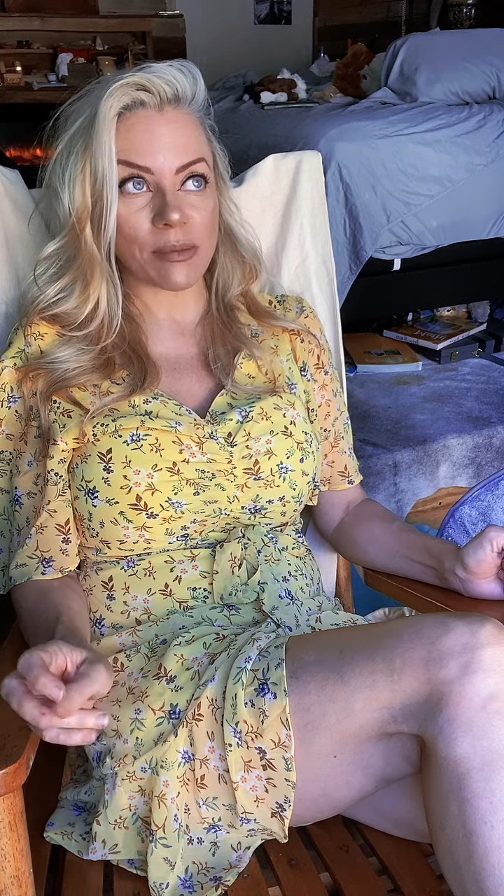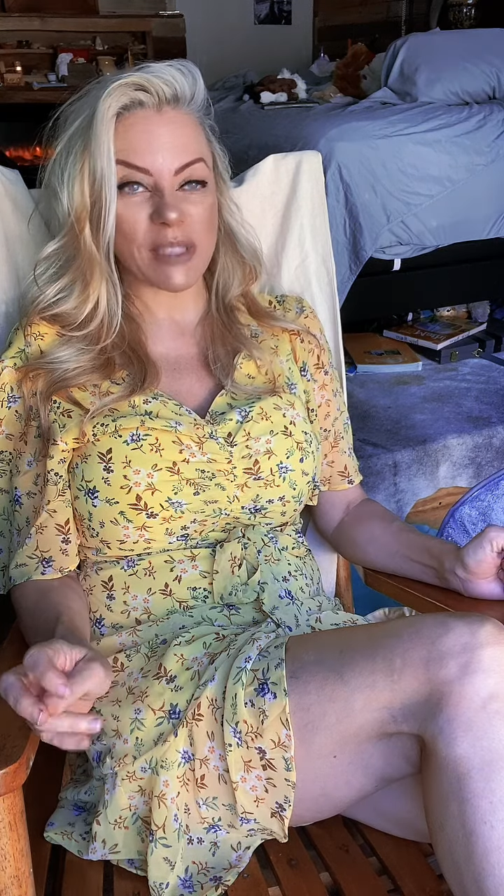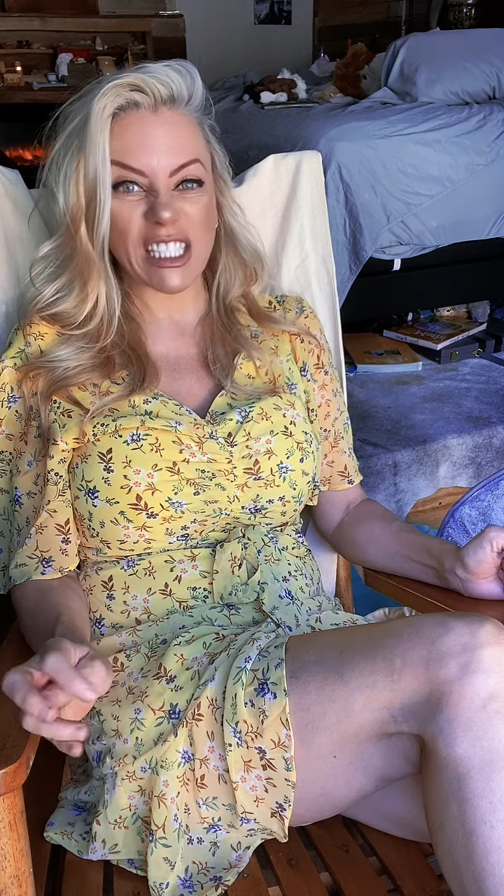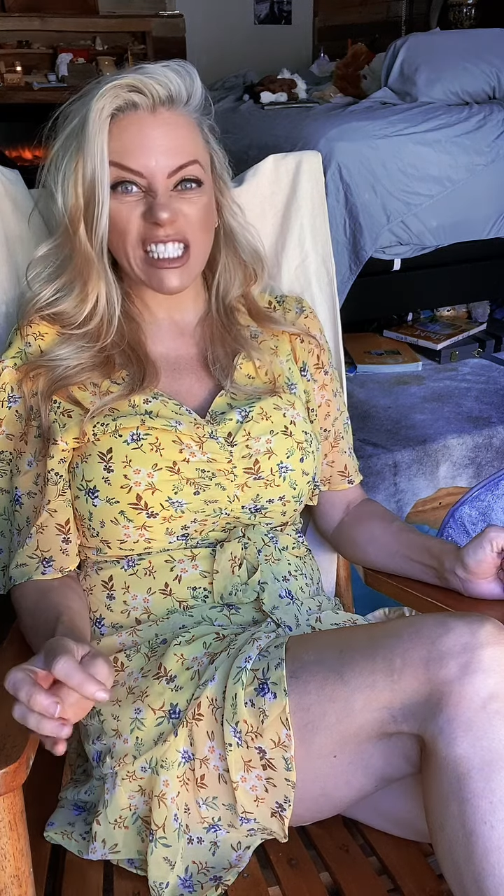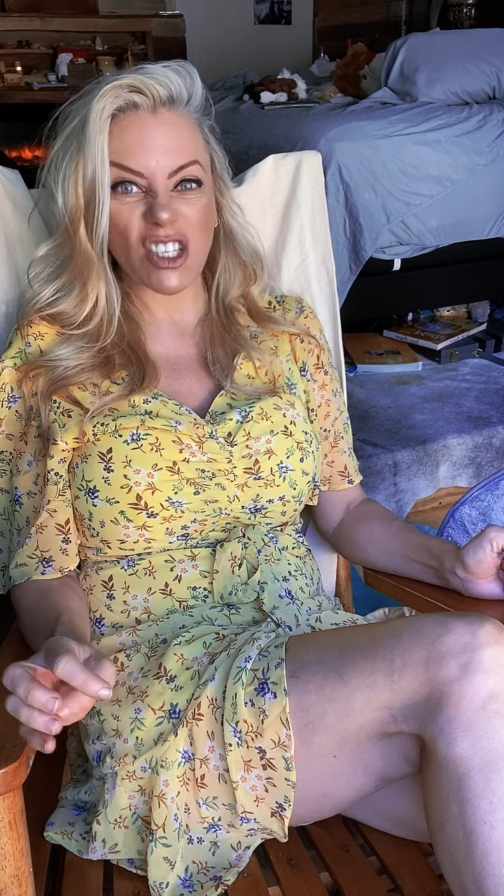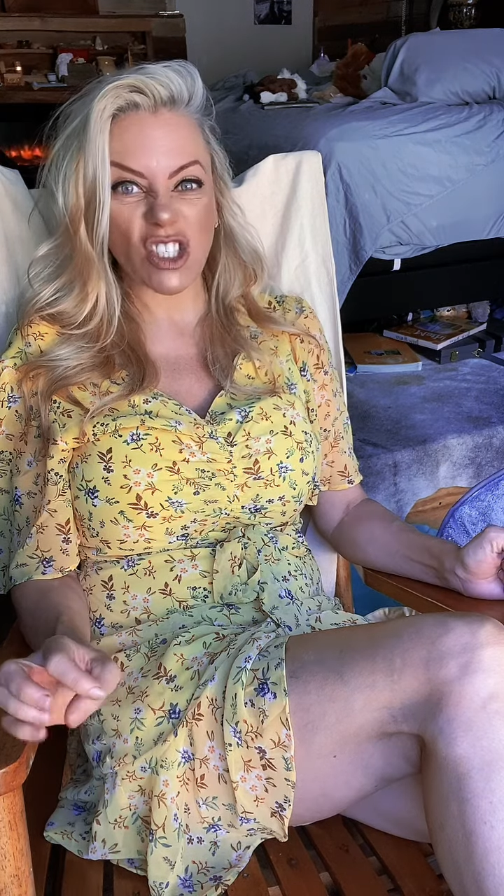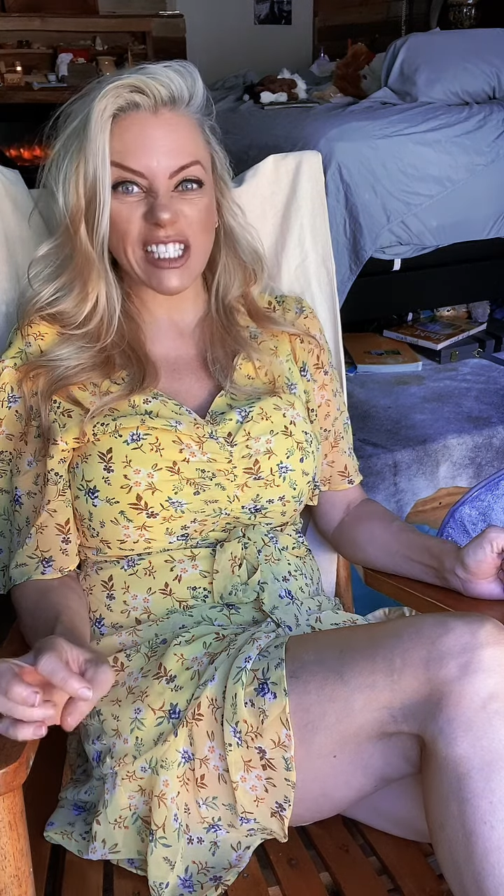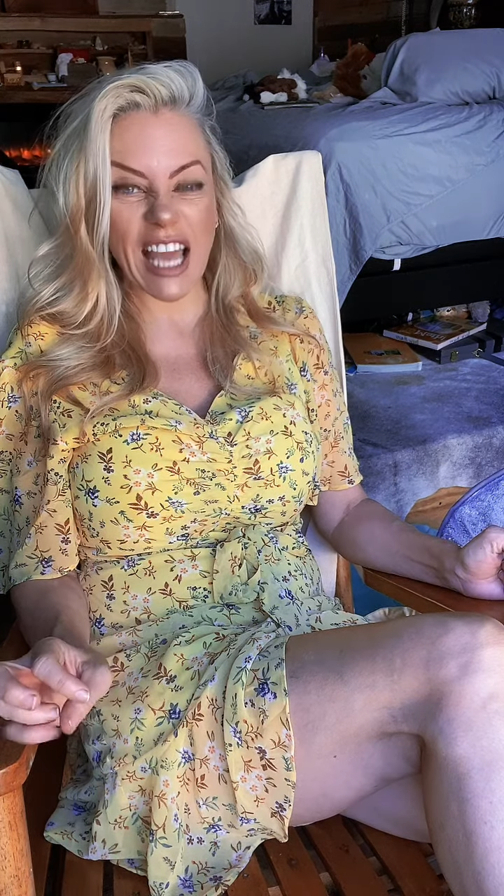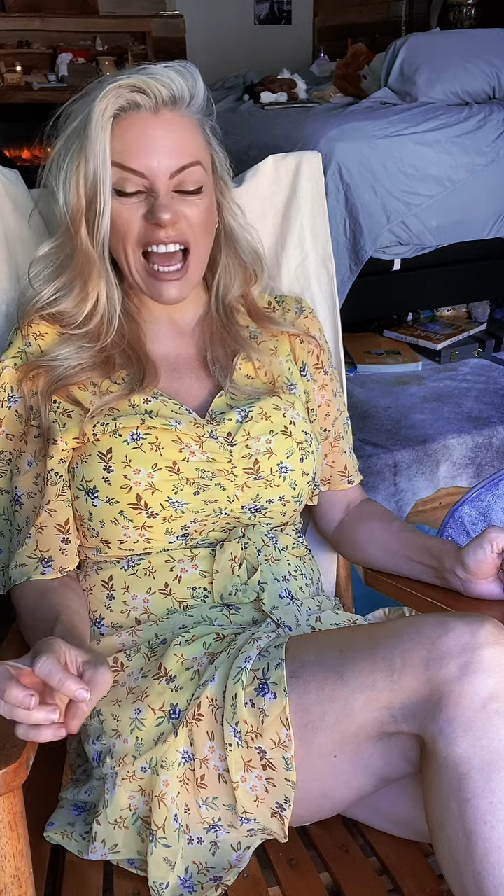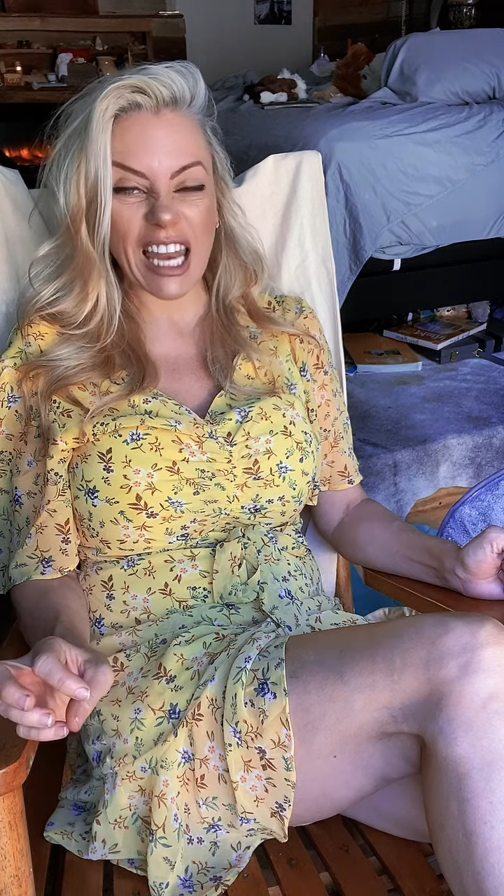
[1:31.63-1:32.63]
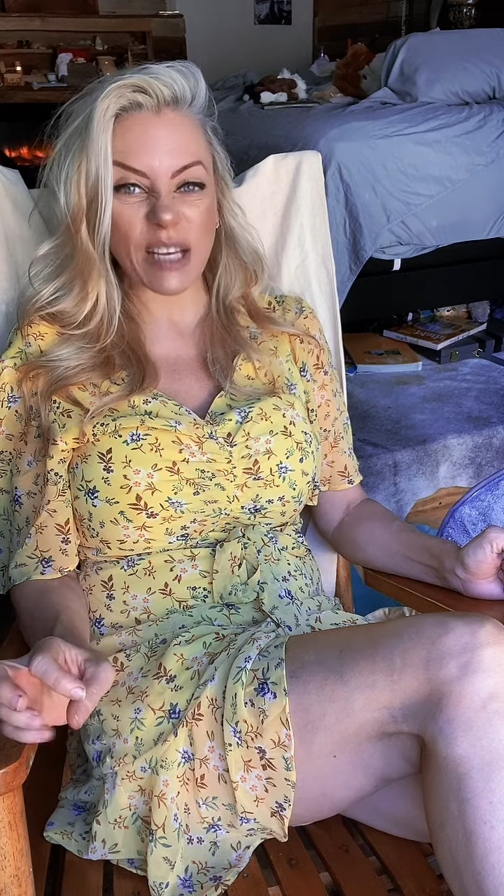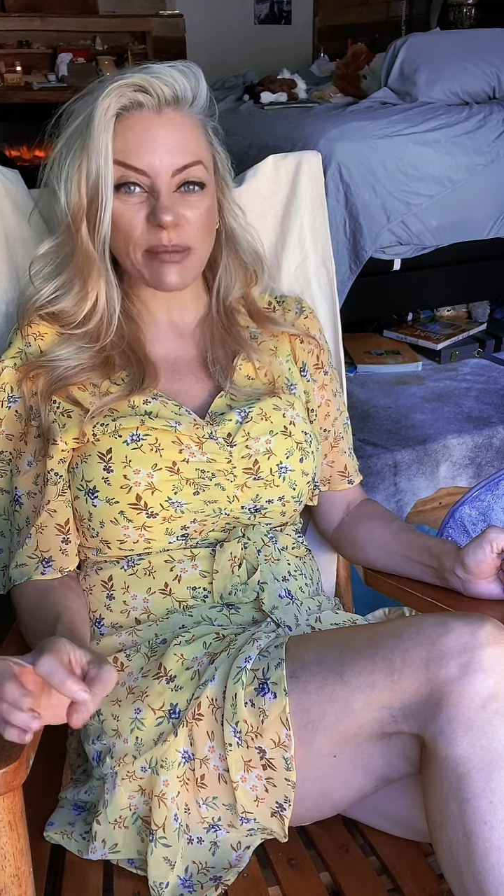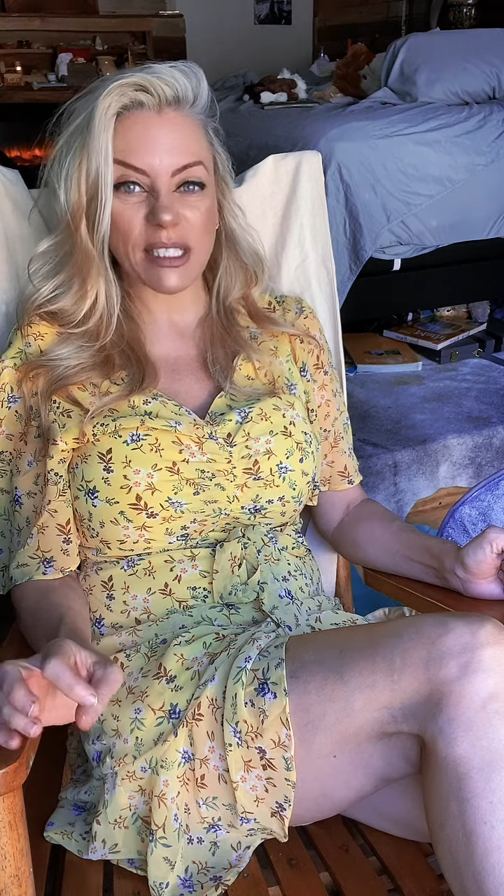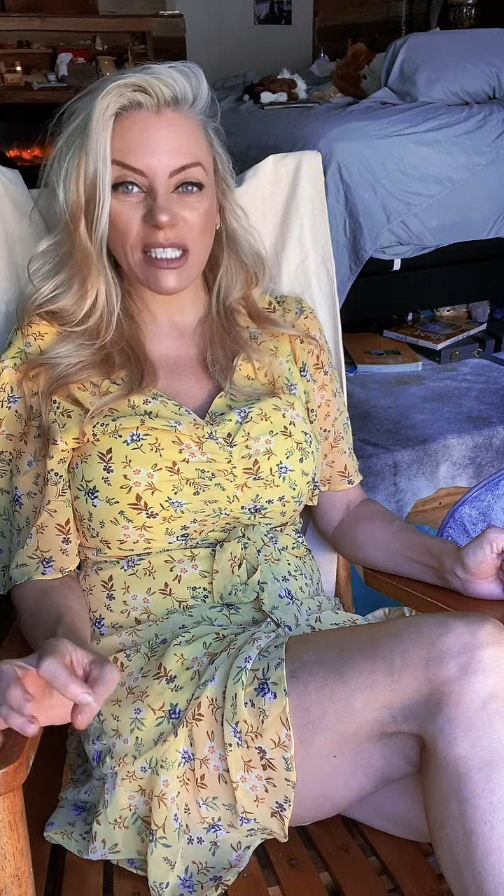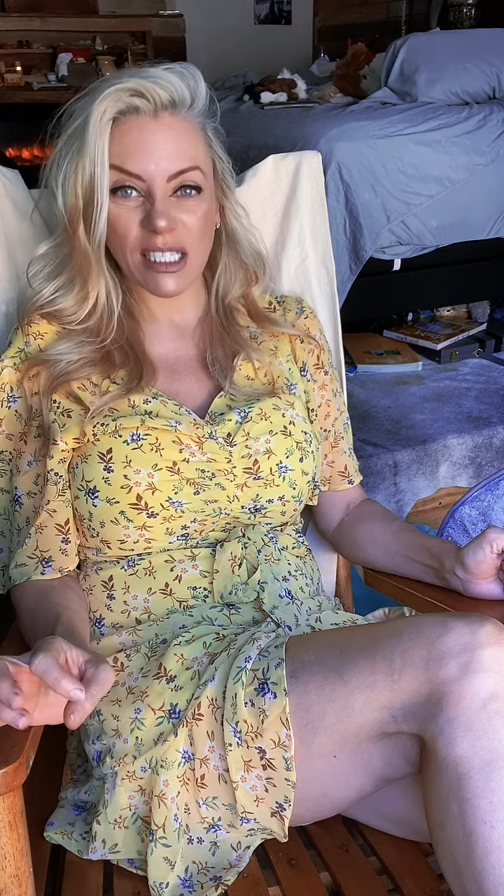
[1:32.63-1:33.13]
seared
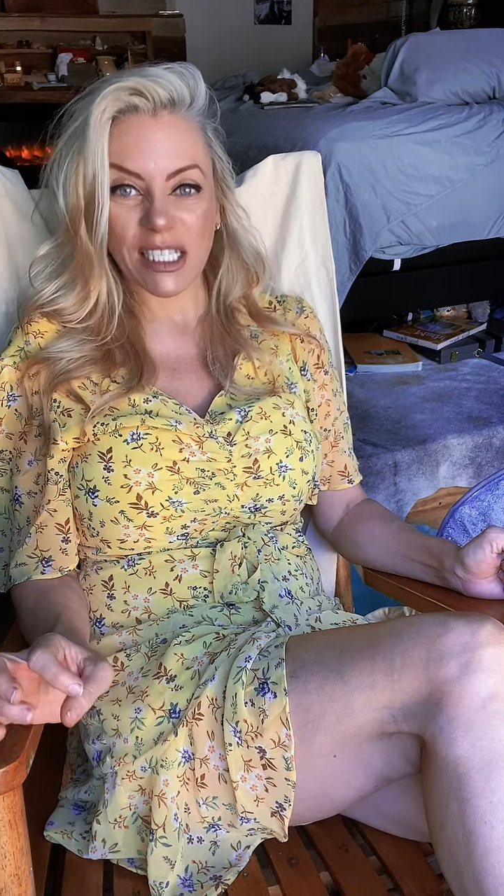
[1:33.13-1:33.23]
scallops.